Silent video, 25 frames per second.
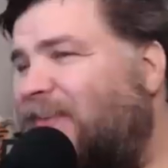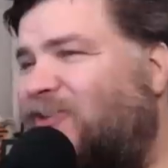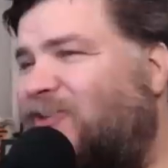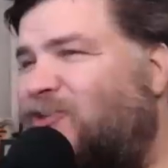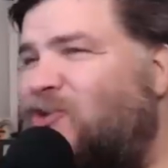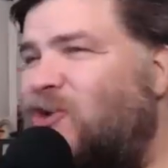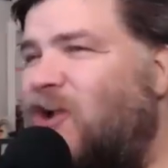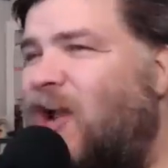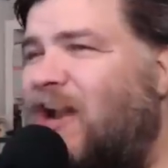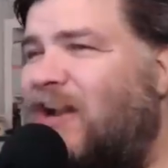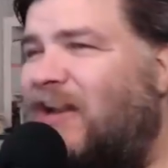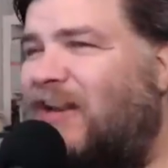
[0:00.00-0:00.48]

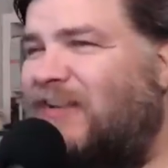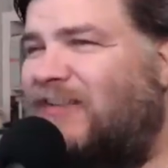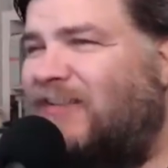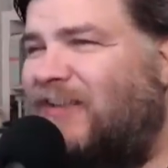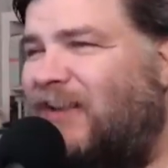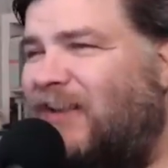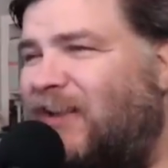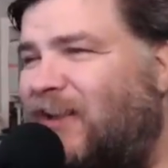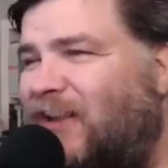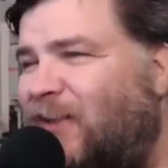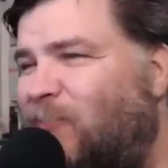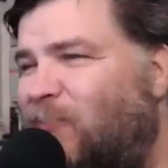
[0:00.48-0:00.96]
Johnny's
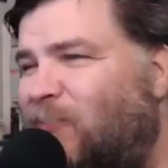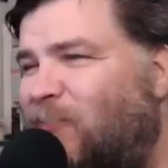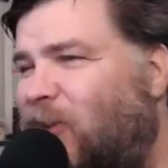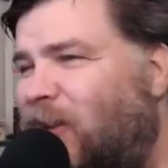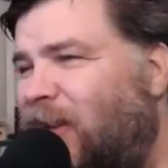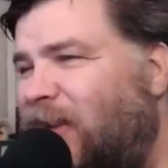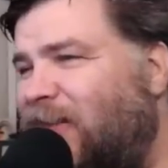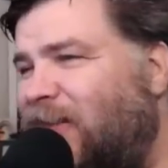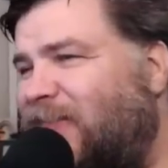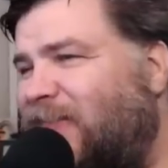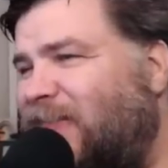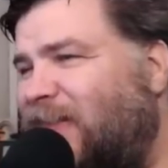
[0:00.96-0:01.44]
a little more
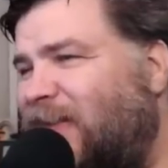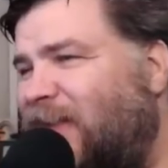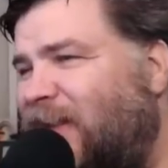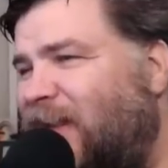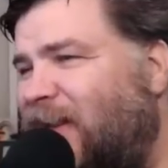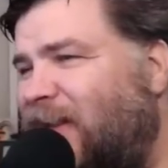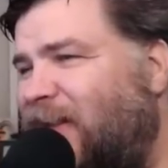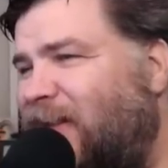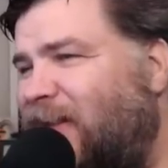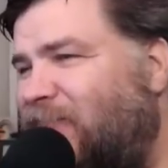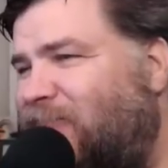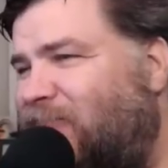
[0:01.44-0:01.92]

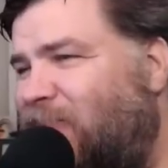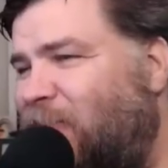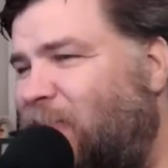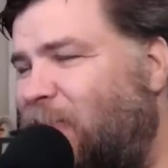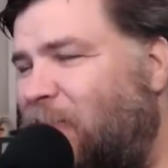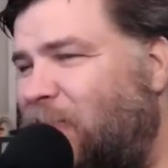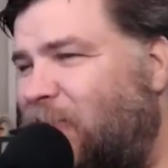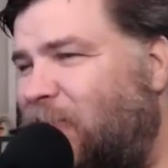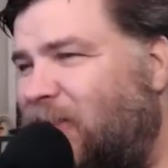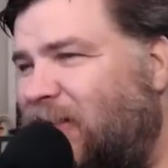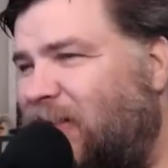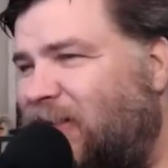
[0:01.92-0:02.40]
insulated from
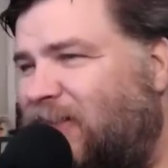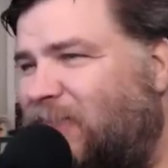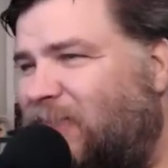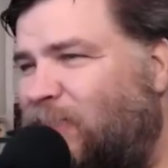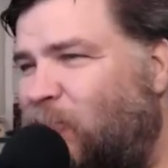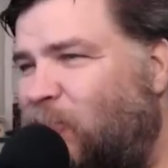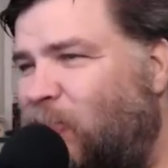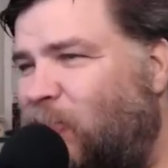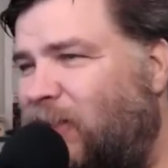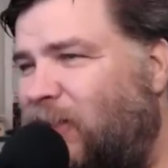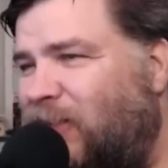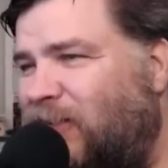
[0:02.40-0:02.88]
it being
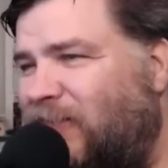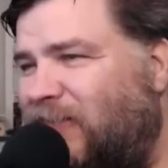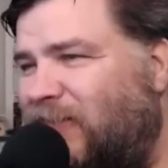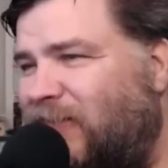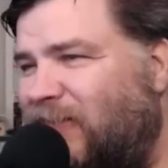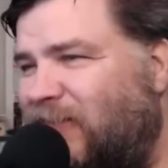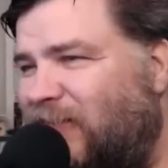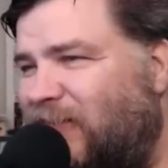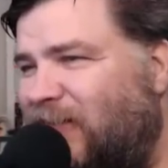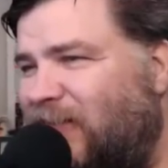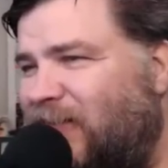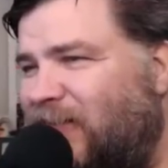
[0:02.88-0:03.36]
spoiled
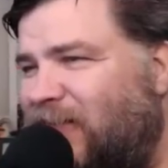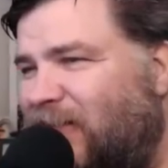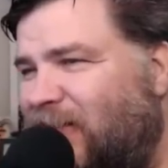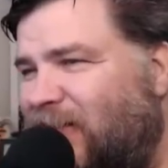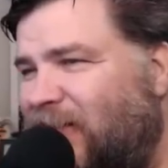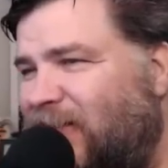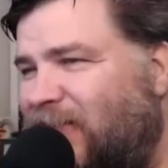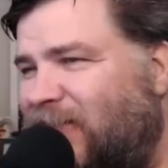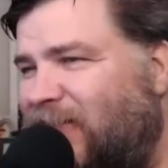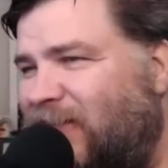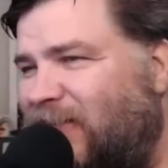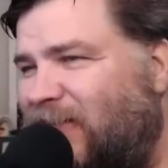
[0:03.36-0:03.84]
since he
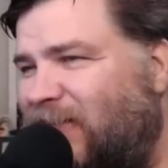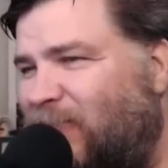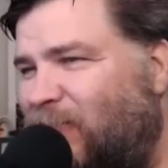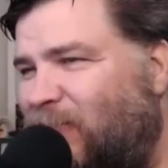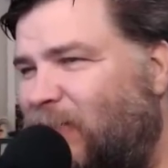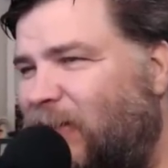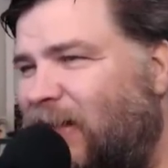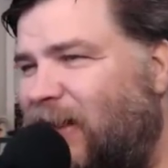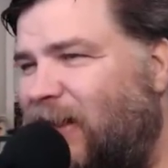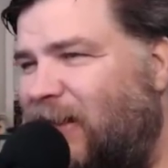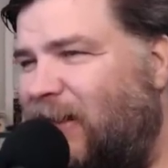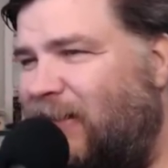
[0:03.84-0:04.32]
doesn't
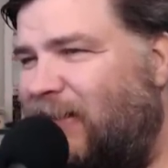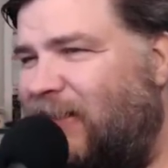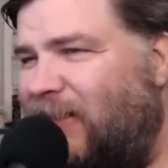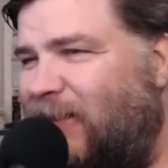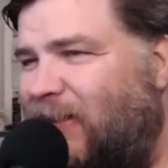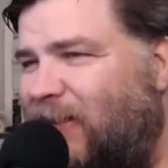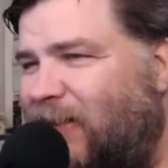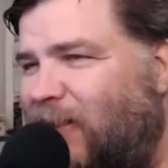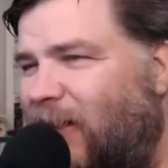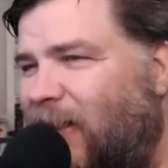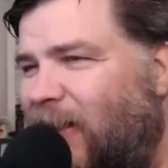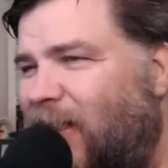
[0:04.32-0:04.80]
read
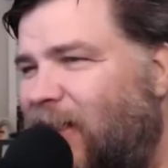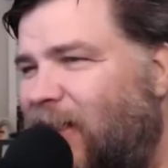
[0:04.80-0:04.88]
anything online.